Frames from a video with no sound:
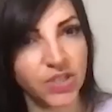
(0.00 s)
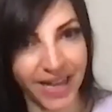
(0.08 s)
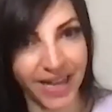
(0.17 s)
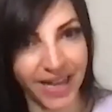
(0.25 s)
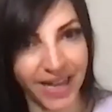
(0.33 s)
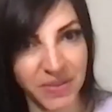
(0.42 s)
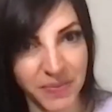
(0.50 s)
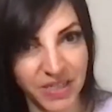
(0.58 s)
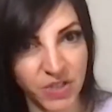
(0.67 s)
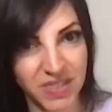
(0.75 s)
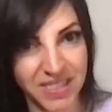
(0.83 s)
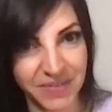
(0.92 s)
have some
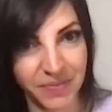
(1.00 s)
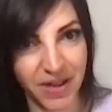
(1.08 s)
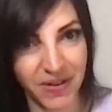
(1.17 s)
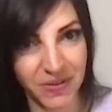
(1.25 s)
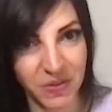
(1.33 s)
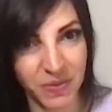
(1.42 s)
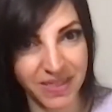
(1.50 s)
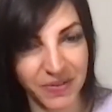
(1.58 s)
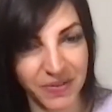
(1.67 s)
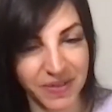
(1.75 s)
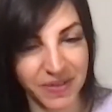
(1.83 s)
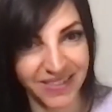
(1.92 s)
interesting bottles when you
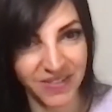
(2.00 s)
were there